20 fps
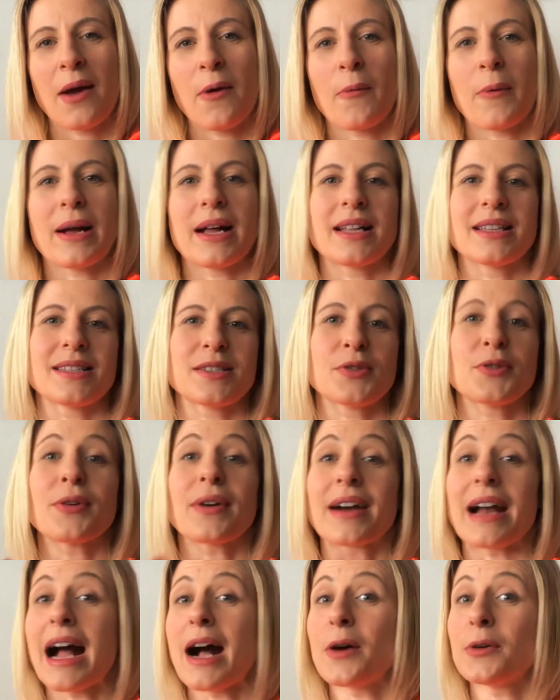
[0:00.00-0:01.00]
Once you
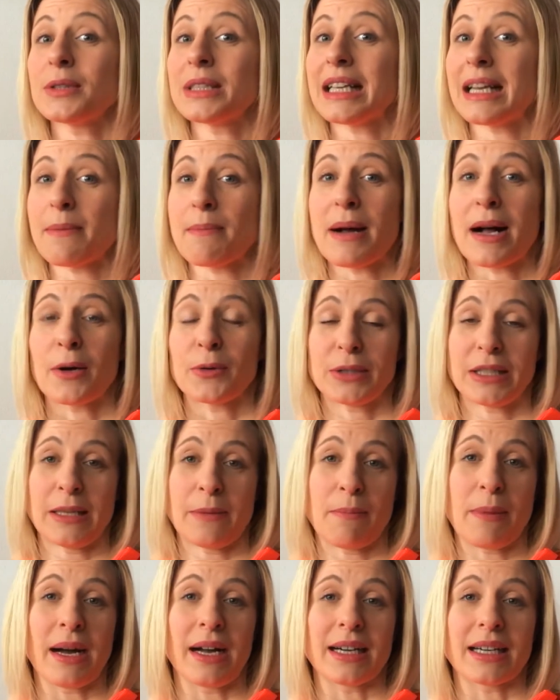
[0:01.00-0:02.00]
are out and about in a
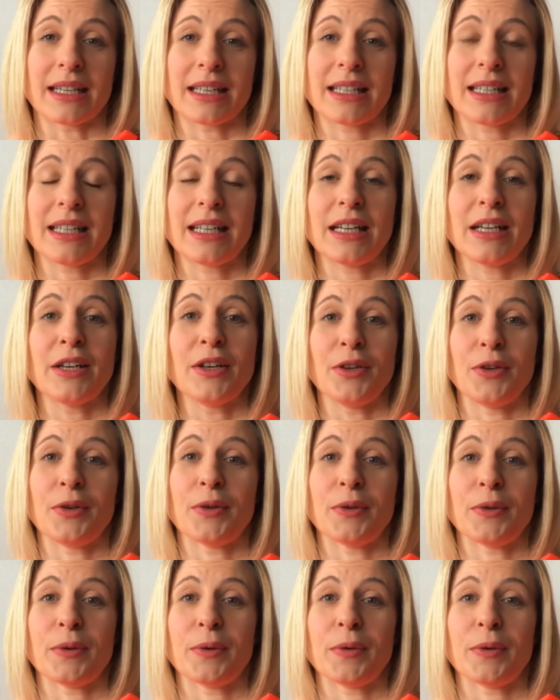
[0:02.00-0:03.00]
park,
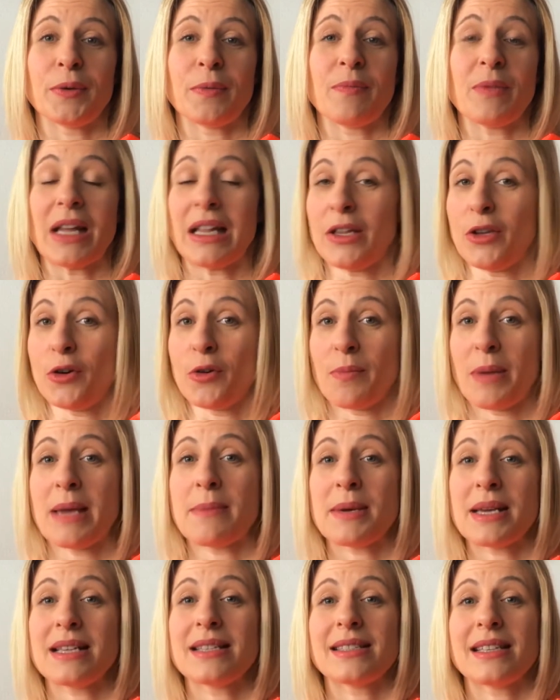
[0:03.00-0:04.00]
you and your
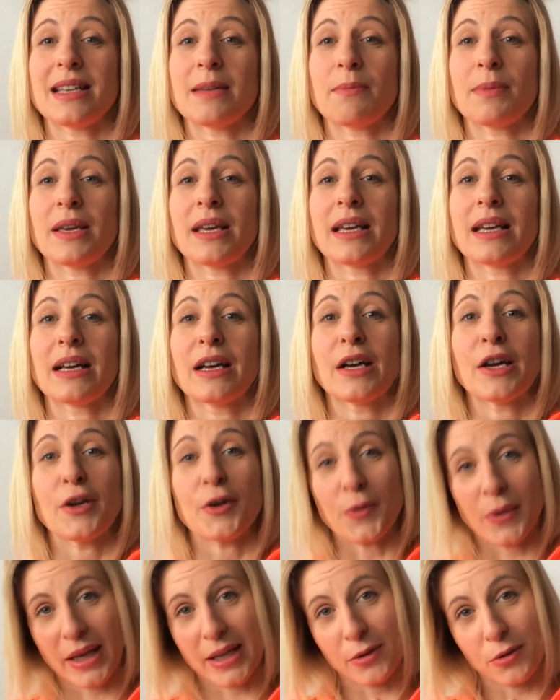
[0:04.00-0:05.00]
baby is sleeping,
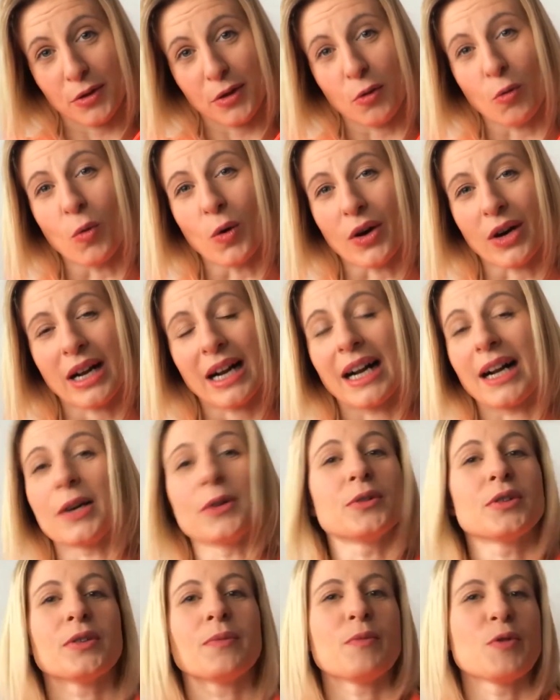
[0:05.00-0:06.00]
you can do the
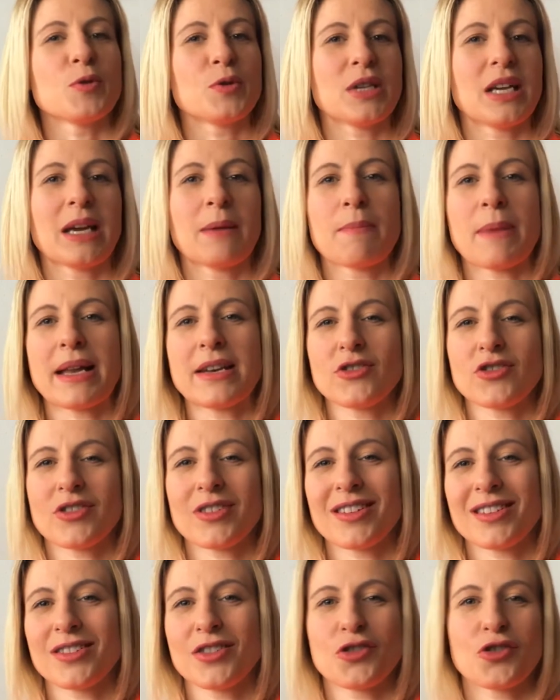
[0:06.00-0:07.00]
workout using
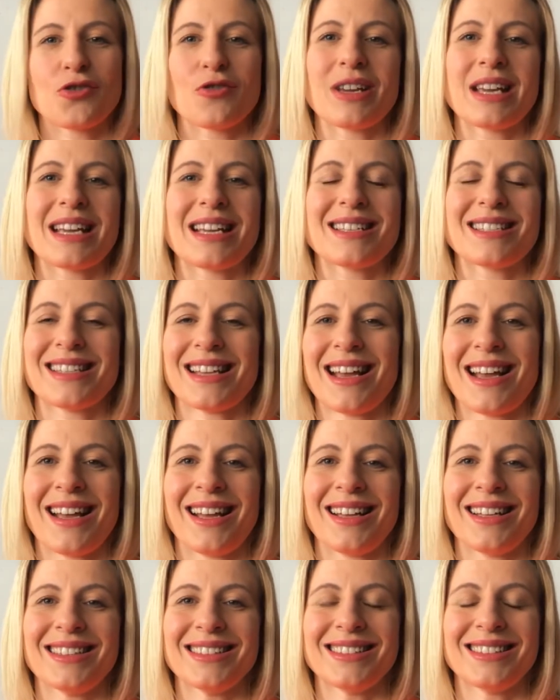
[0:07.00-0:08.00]
benches, trees,
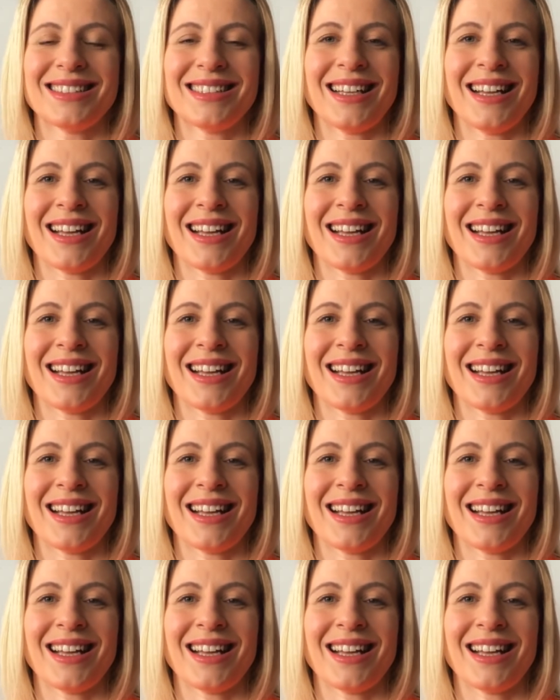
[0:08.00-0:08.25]
and